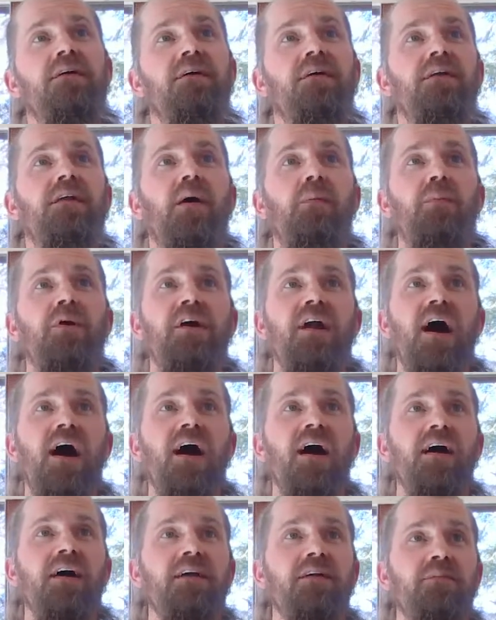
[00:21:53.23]
Number
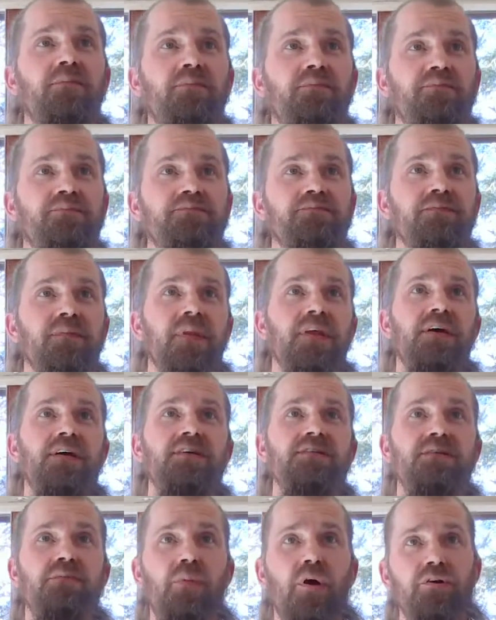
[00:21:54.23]
9
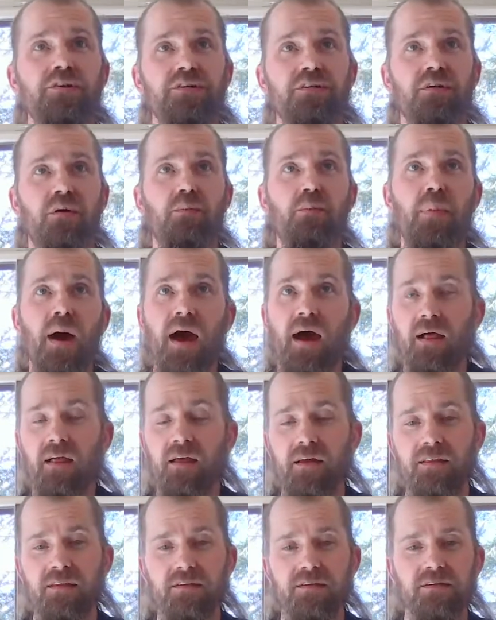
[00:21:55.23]
is emotional
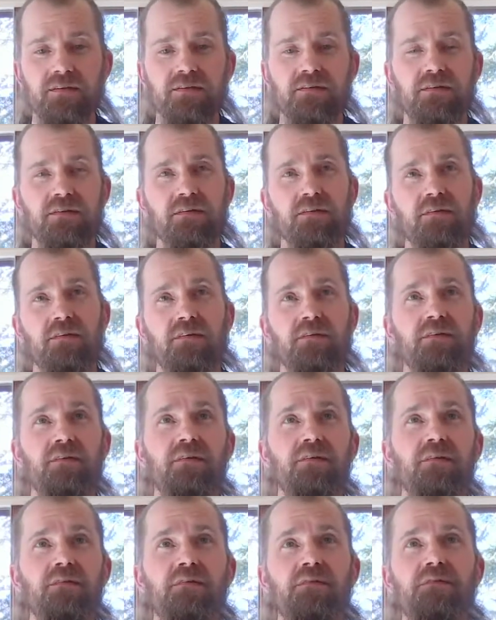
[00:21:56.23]
balance,
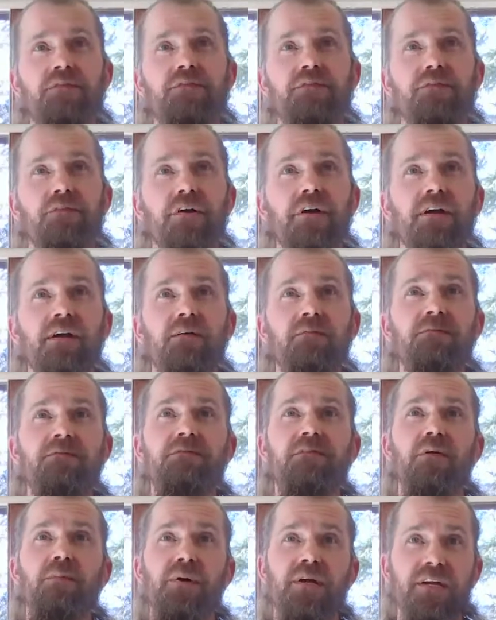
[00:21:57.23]
freedom
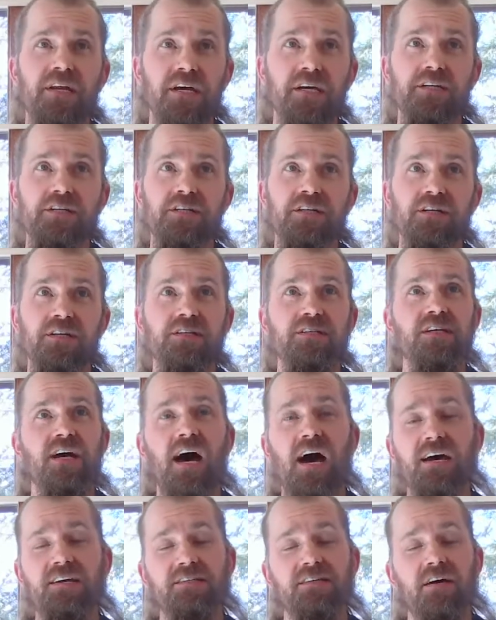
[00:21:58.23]
from addictions,
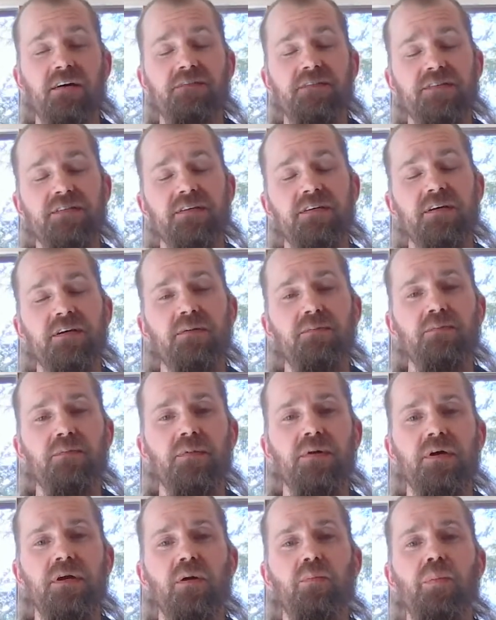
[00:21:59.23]
high self-esteem,
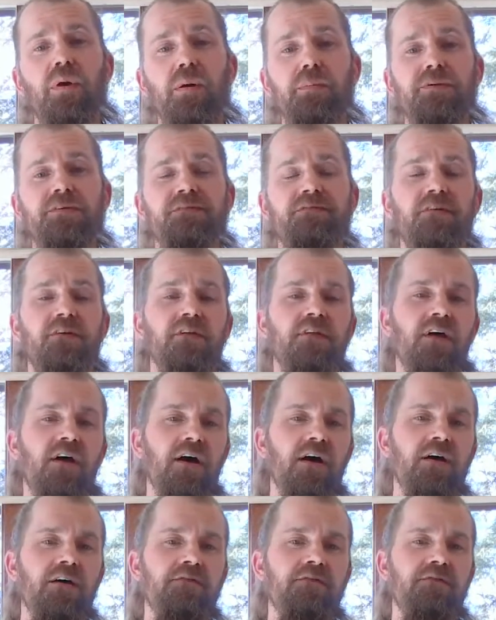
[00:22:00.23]
and a purposeful
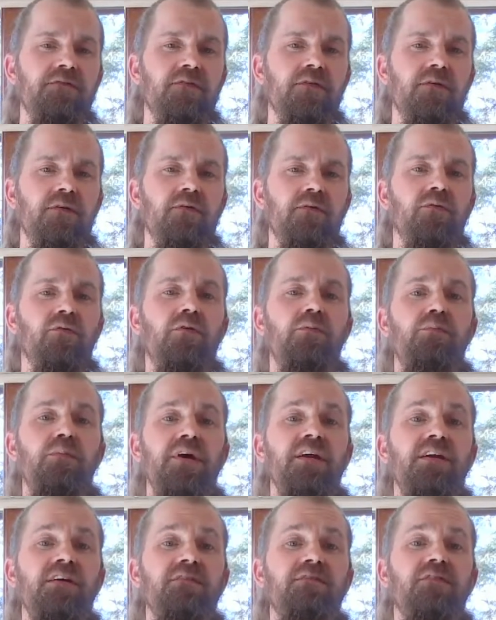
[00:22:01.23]
life with
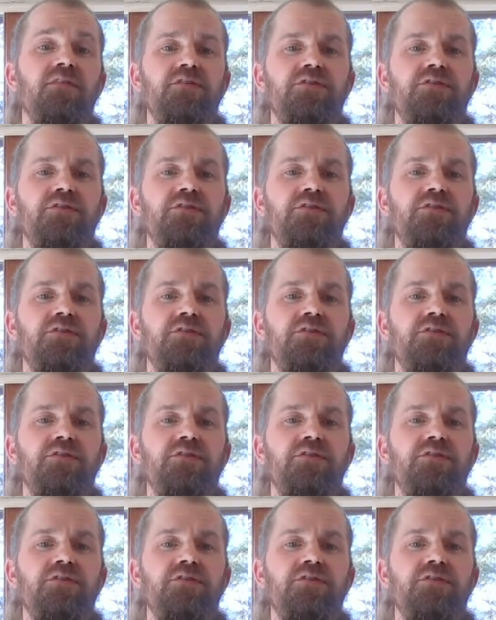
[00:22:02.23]
meaningful